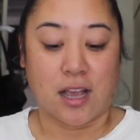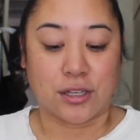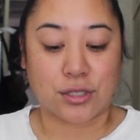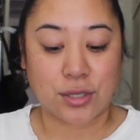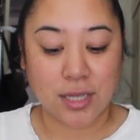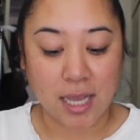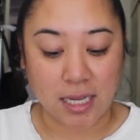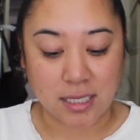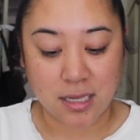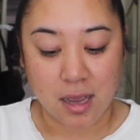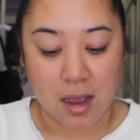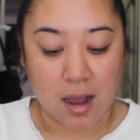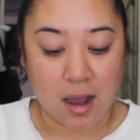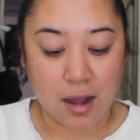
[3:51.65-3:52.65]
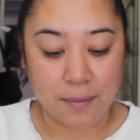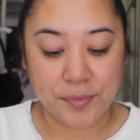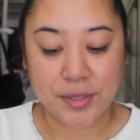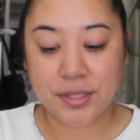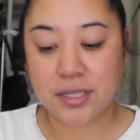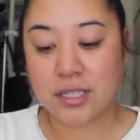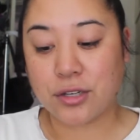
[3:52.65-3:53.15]
So yes, um,
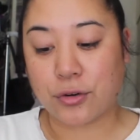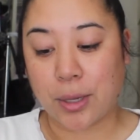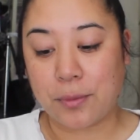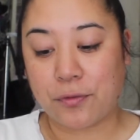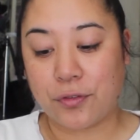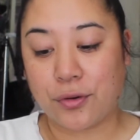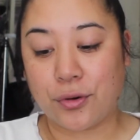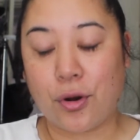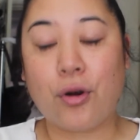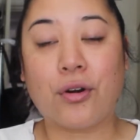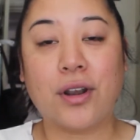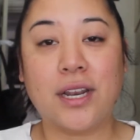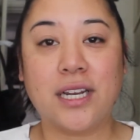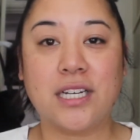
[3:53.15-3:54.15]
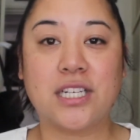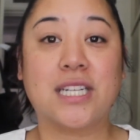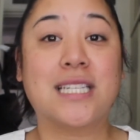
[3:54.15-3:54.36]
this is grapefruit orange.